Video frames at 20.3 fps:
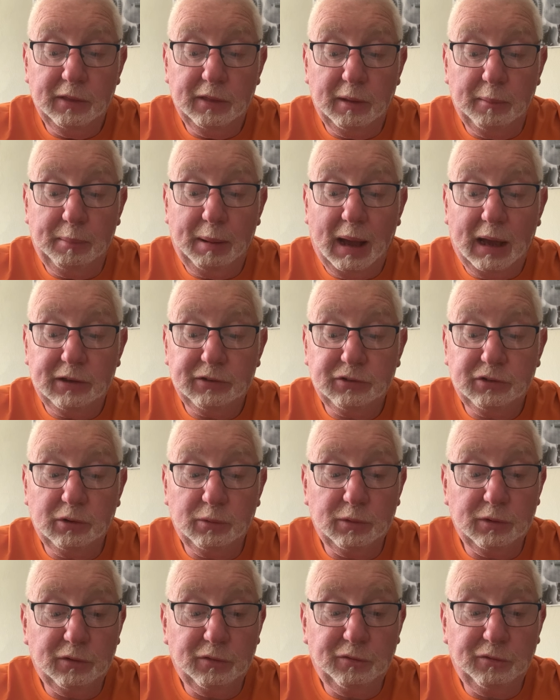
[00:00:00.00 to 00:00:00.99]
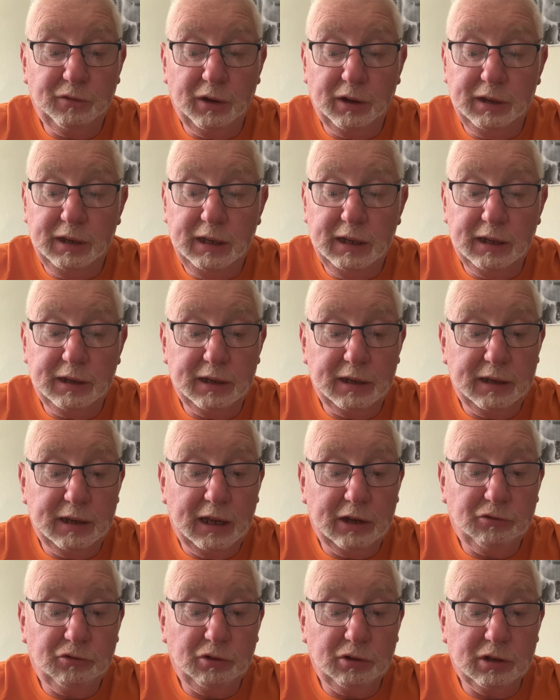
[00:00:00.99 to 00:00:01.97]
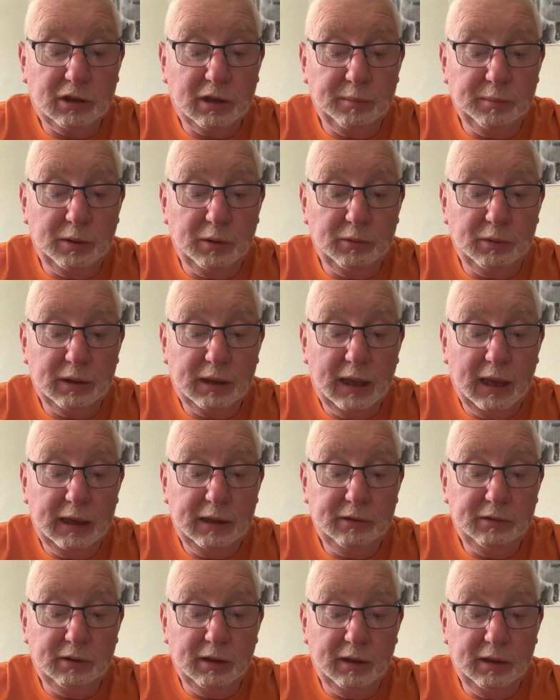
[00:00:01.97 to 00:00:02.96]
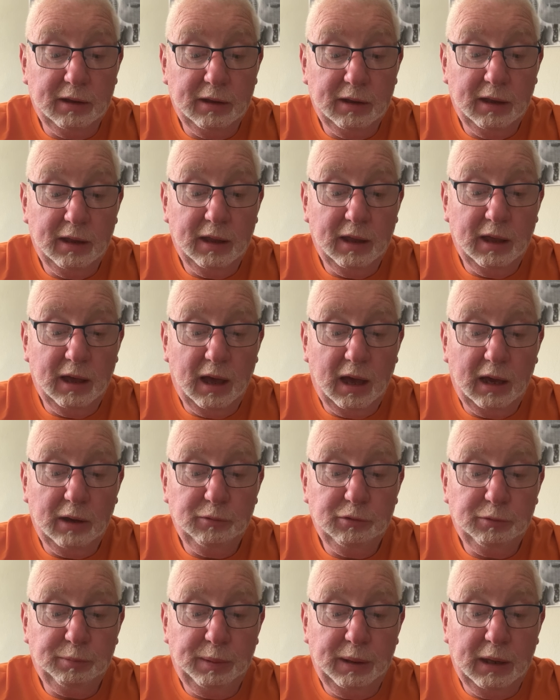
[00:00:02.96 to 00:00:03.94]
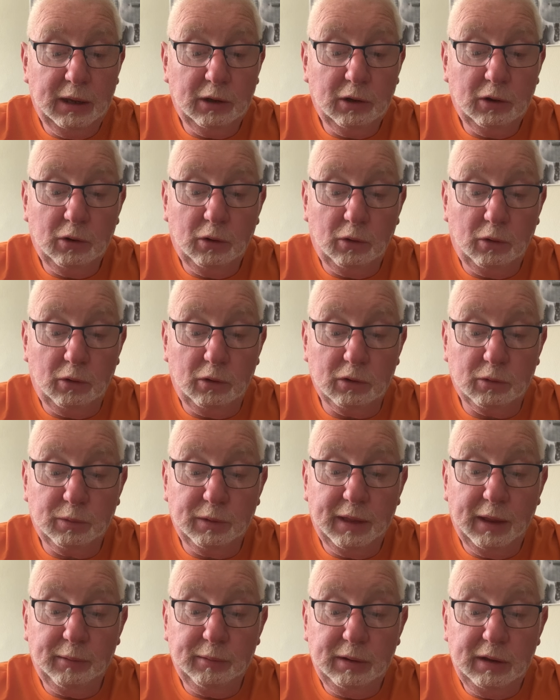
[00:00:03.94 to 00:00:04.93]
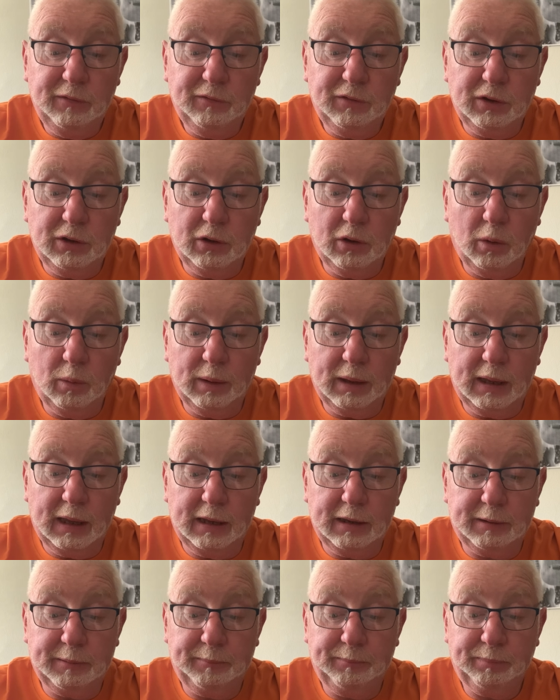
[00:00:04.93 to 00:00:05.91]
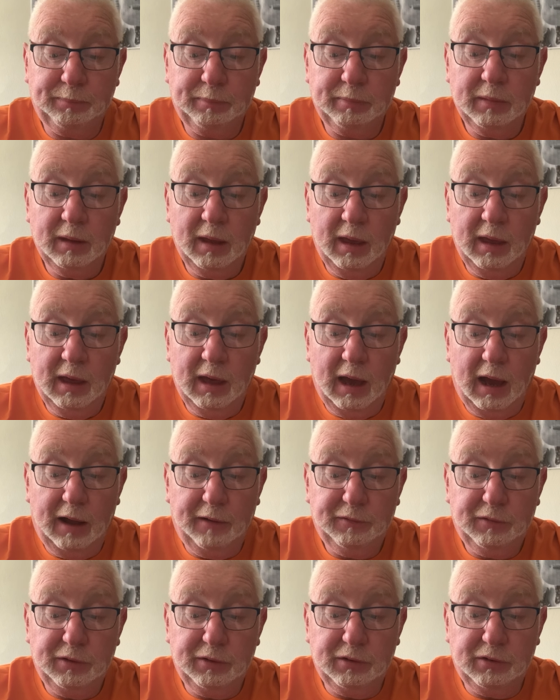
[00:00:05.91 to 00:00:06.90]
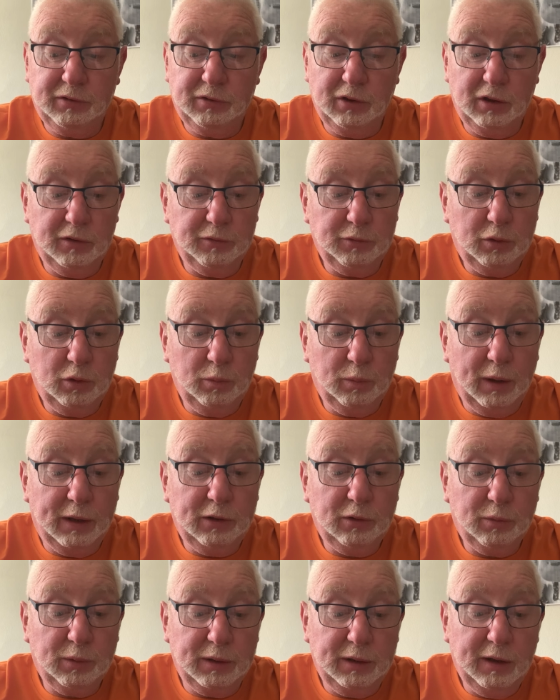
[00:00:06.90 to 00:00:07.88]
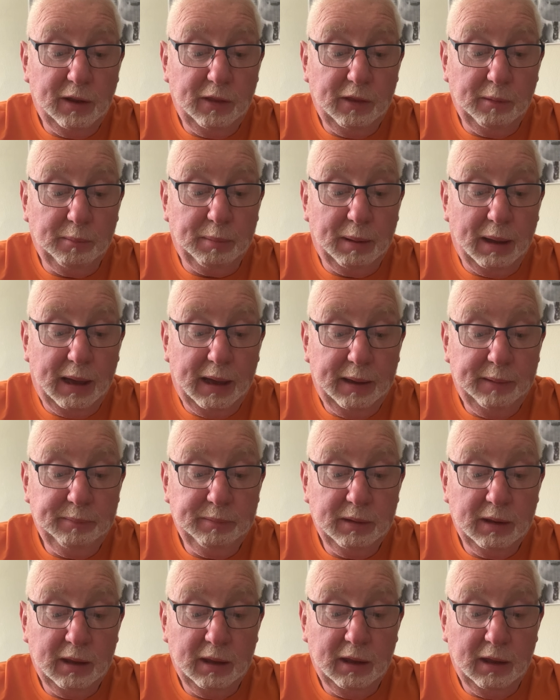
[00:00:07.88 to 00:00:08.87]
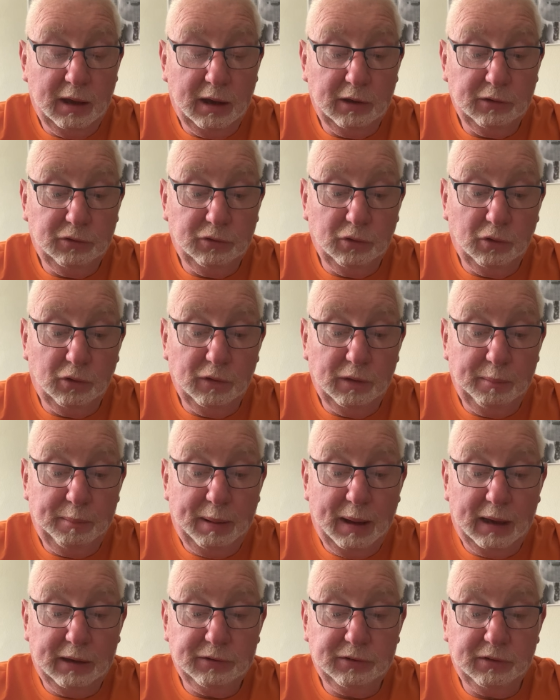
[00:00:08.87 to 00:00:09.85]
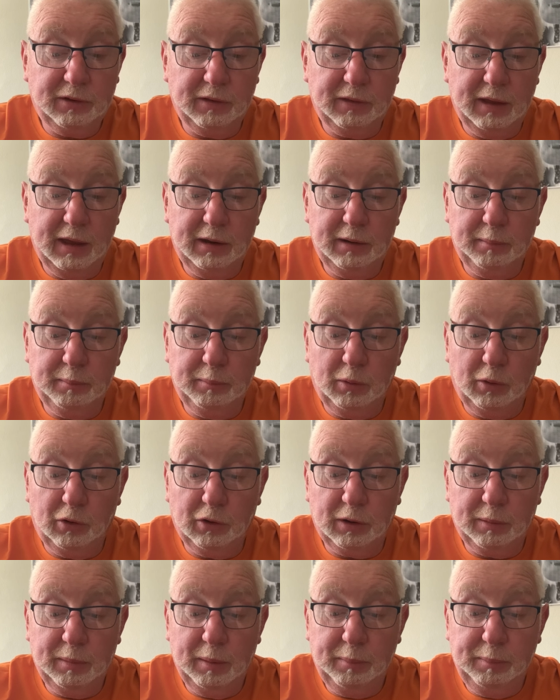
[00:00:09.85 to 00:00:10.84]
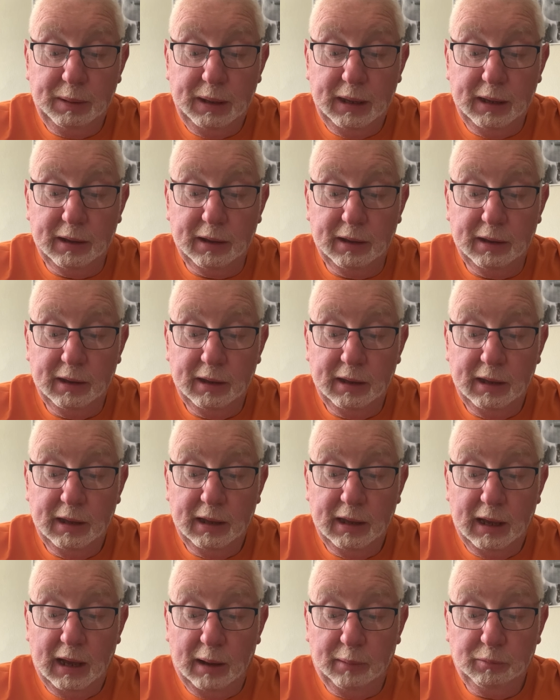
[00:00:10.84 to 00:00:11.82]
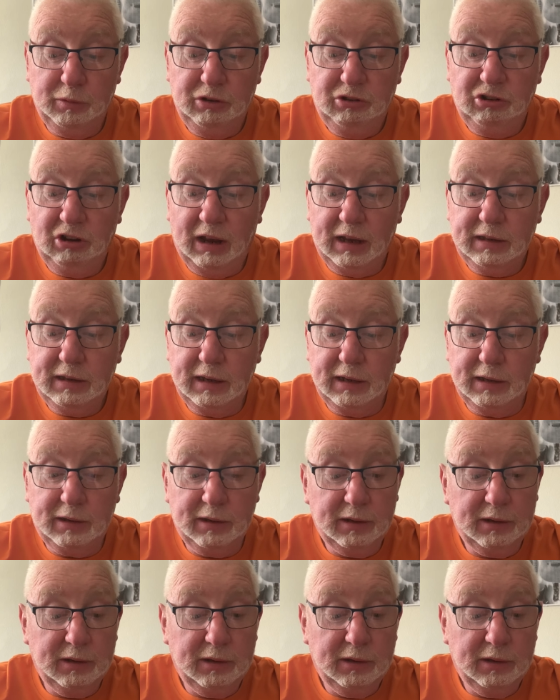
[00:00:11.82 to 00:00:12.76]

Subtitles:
The pastor was funny and a natural communicator. I was being called without even knowing it. After the service, we went to another bar. I saw the pastor there and bought him a beer, and we chatted.